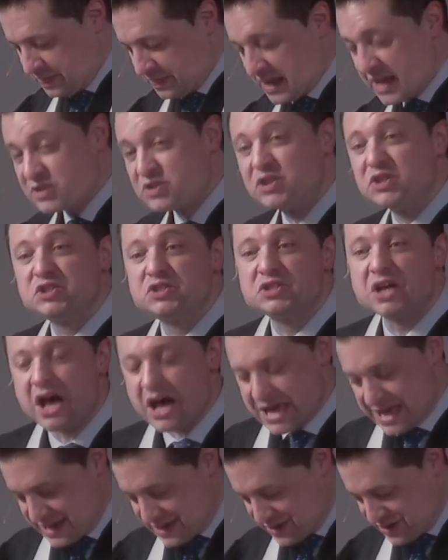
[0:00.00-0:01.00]
As an
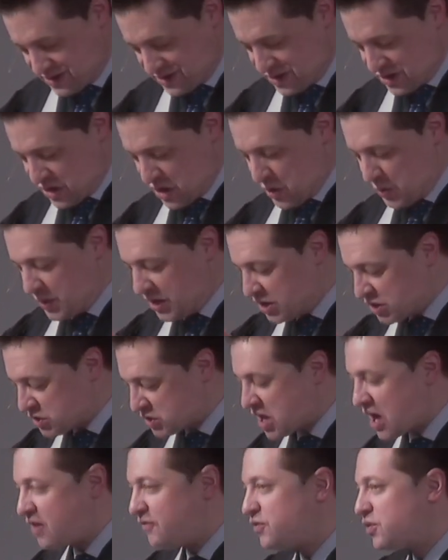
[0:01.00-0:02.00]
aside, we
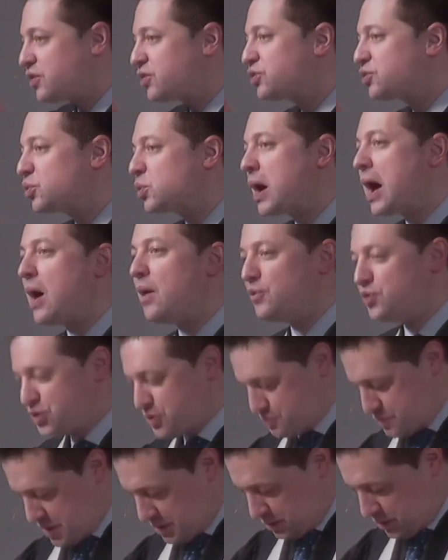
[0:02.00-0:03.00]
discover throughout the
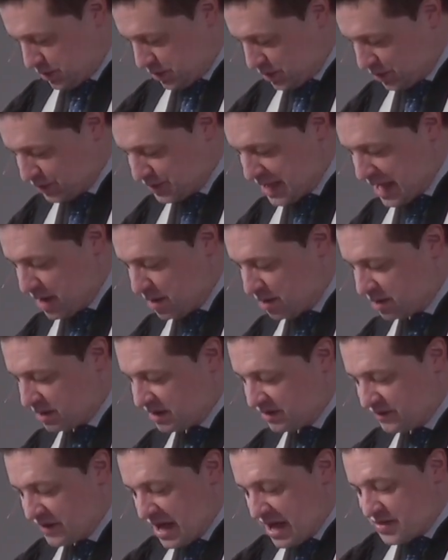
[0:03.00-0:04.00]
biblical
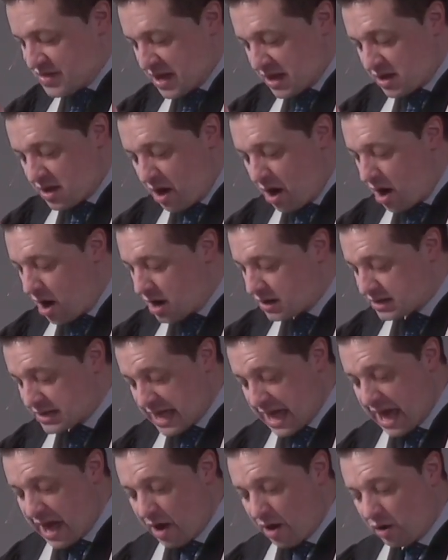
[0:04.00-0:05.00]
narrative that God
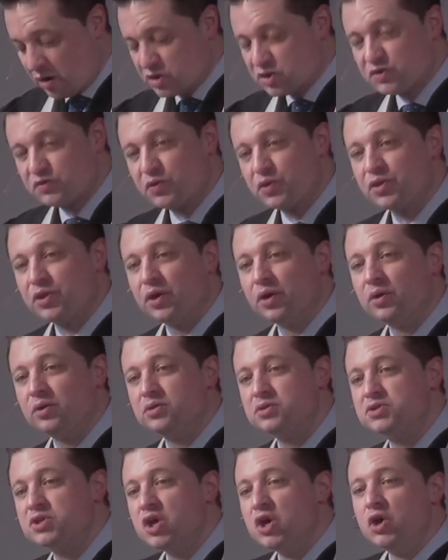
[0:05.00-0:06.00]
cares for
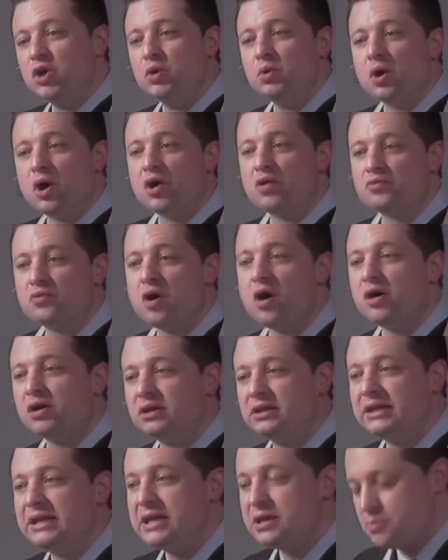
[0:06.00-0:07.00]
those who are
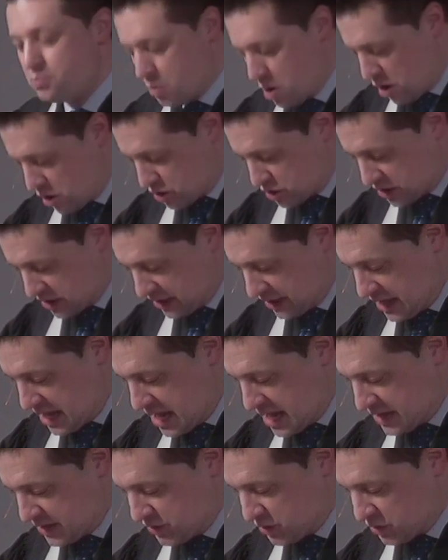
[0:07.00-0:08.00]
wrongly
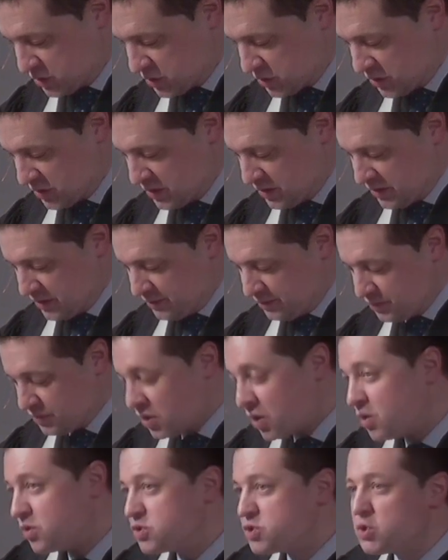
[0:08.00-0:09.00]
marginalized,
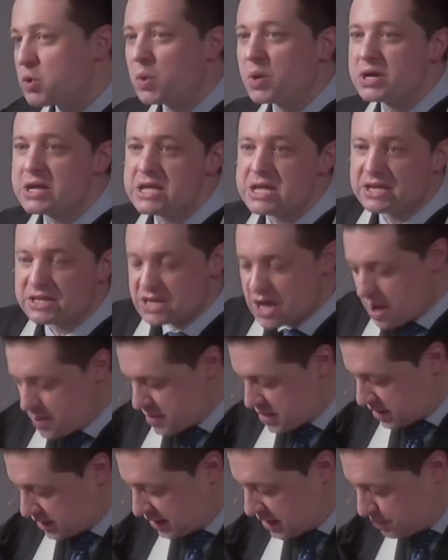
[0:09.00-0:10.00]
those who are
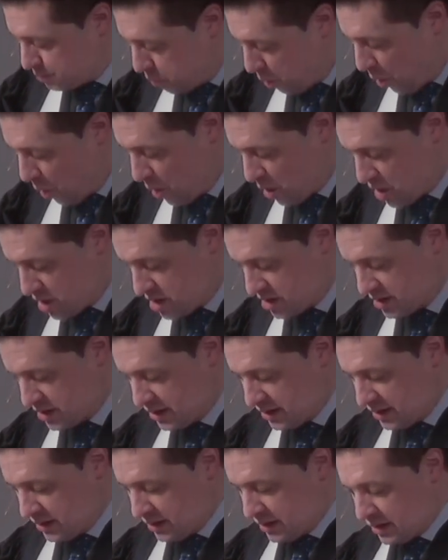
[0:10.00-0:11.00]
economically poor
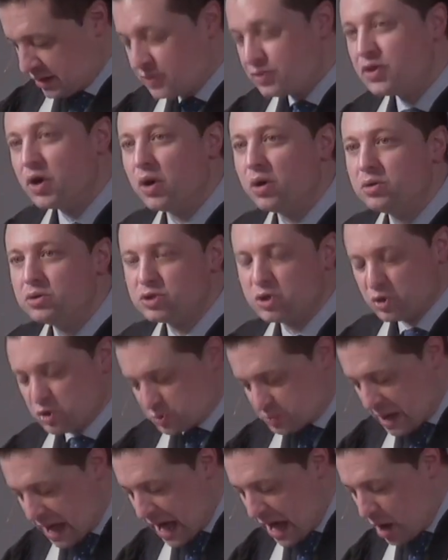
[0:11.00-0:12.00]
and those whose
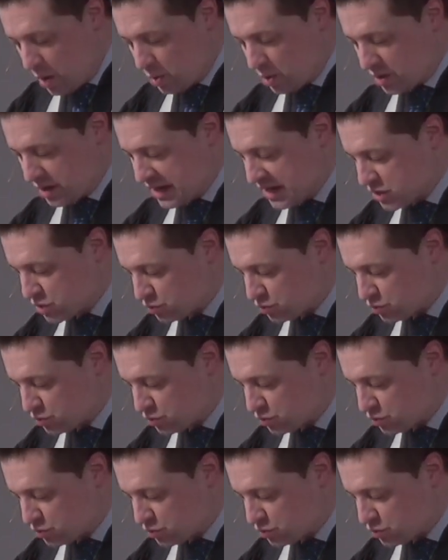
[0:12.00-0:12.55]
power is